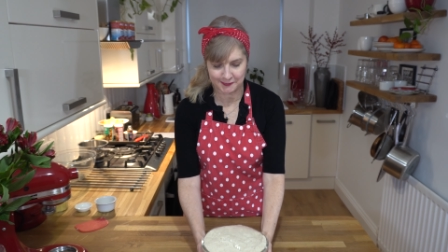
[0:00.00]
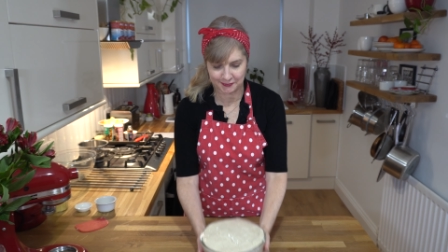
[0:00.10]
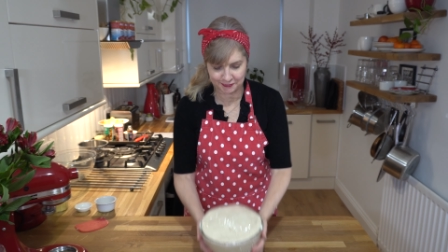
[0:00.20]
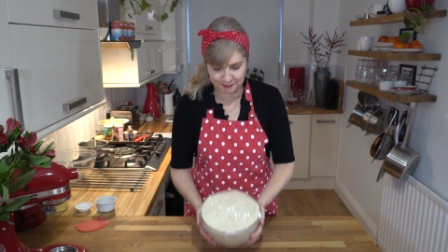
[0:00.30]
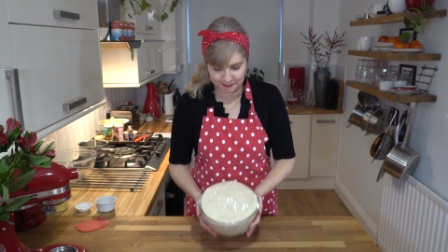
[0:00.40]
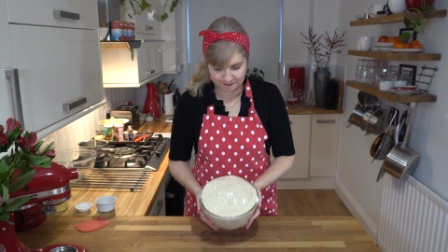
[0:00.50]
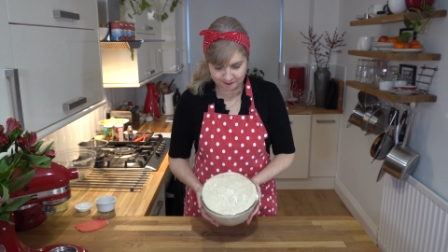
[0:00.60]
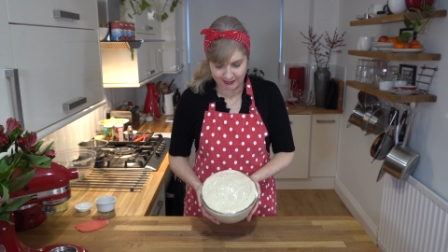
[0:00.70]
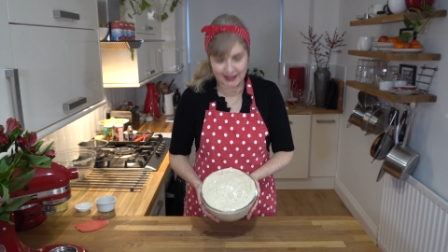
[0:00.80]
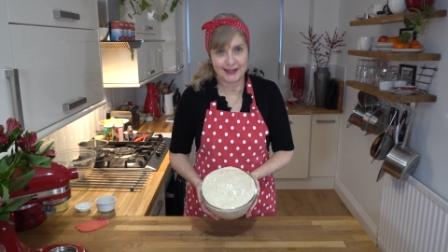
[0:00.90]
with our dough,
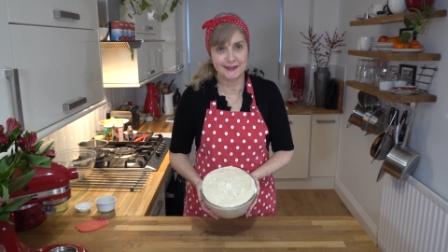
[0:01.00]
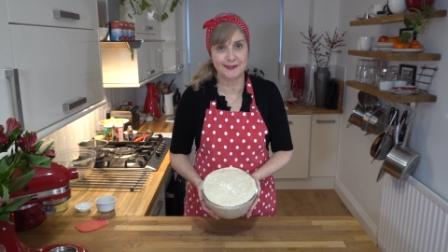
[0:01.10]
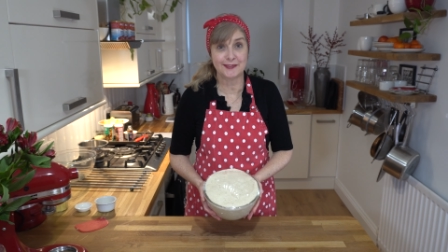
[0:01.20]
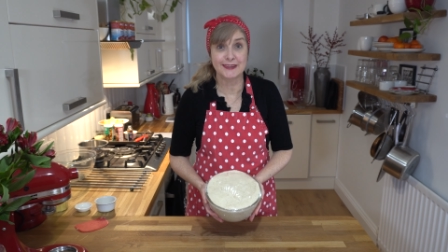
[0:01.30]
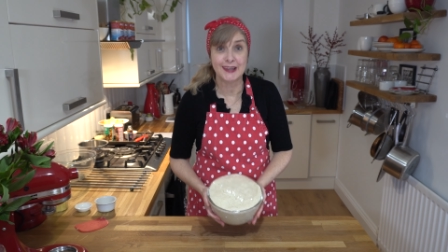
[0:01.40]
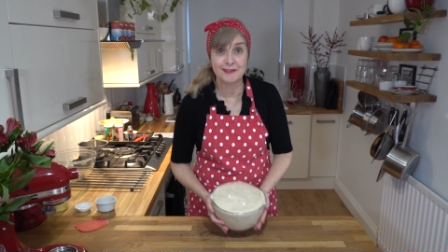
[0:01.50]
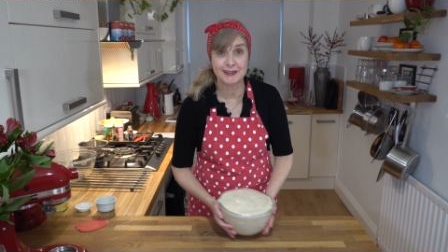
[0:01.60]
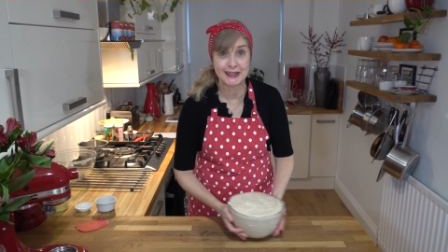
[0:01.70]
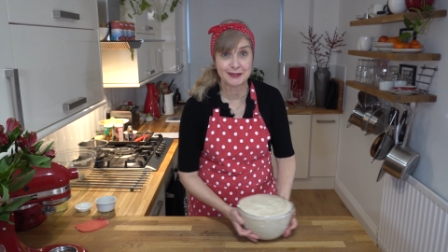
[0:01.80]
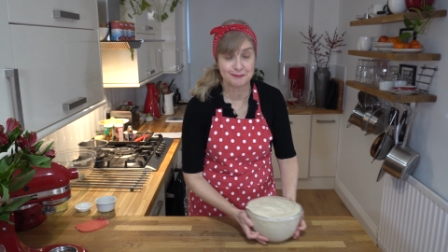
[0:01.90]
and it's
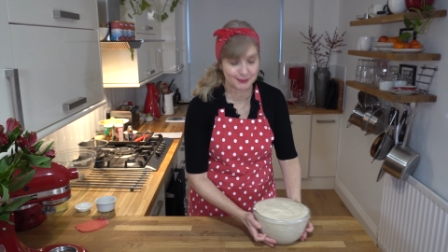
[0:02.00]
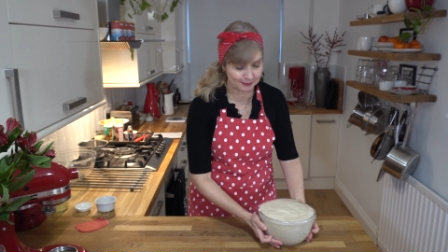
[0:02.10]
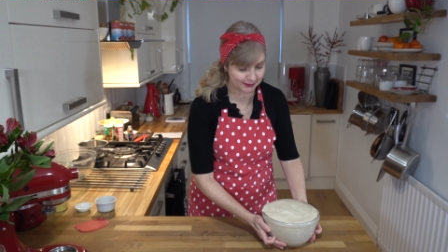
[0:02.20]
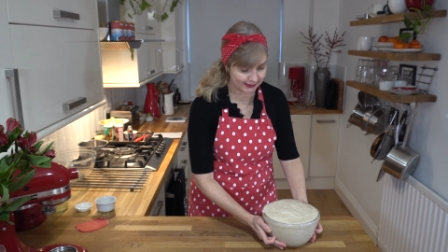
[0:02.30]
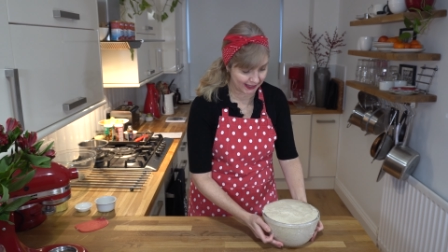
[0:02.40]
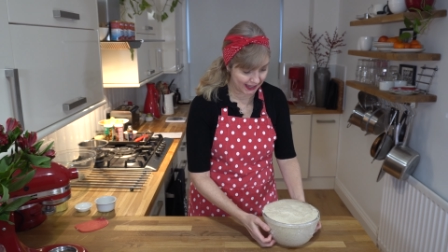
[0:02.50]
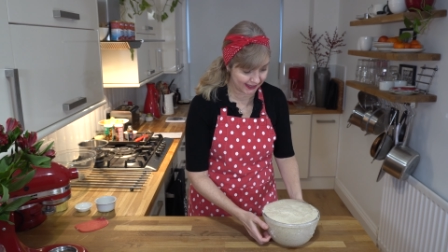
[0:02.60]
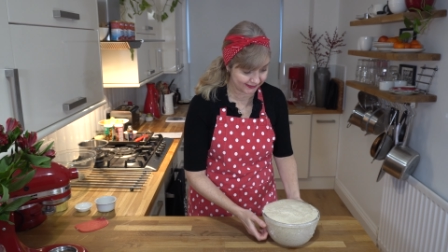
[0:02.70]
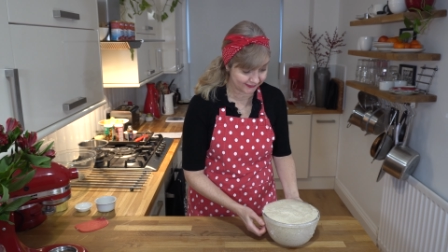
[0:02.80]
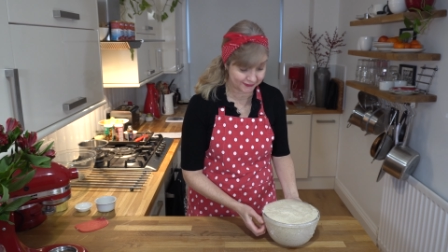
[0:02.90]
lovely and bubbly
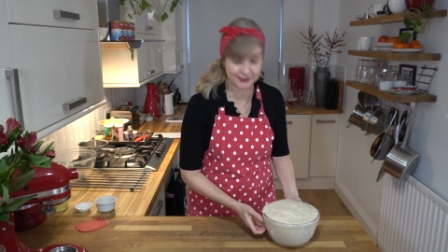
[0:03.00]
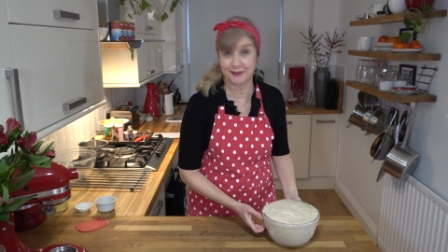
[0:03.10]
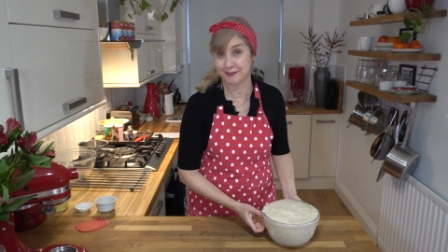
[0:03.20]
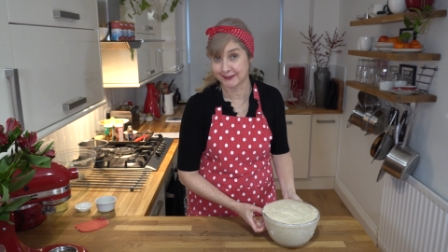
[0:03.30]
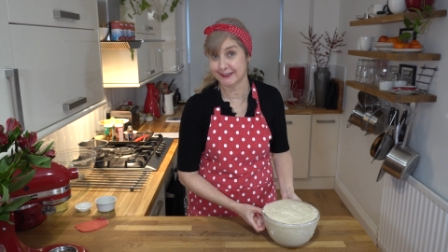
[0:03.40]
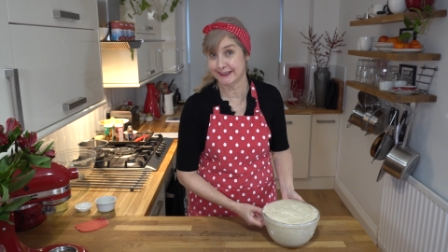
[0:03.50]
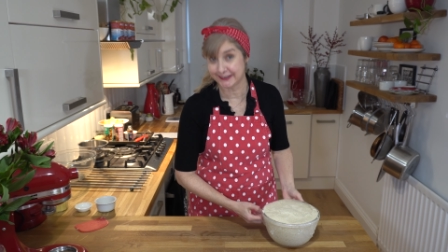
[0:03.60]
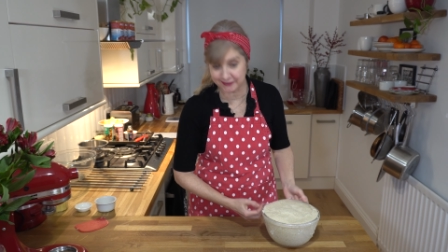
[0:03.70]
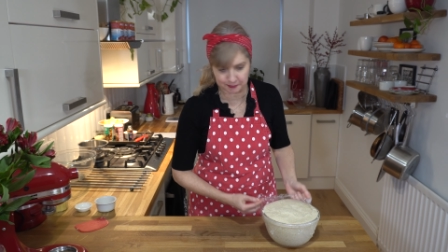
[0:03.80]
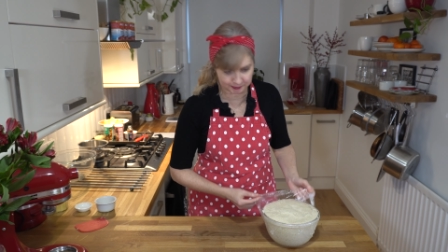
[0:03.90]
and definitely
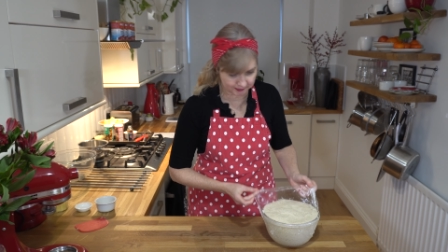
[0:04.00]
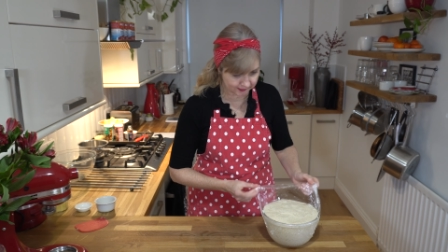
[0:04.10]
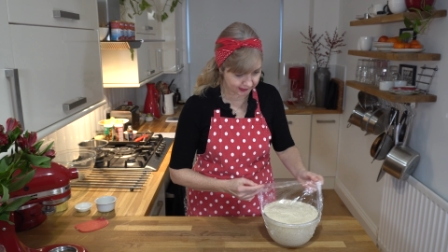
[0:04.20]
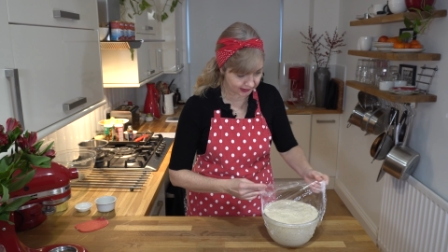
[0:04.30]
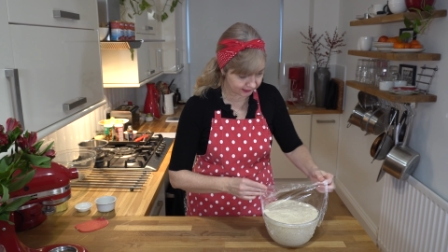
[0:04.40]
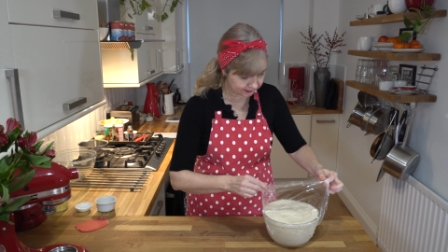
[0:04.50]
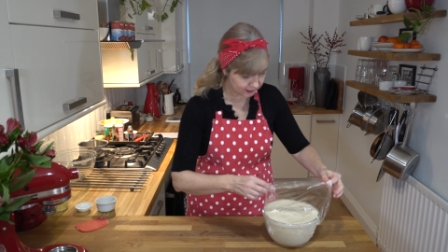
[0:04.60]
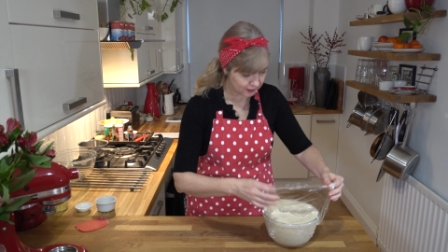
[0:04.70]
doubled in size.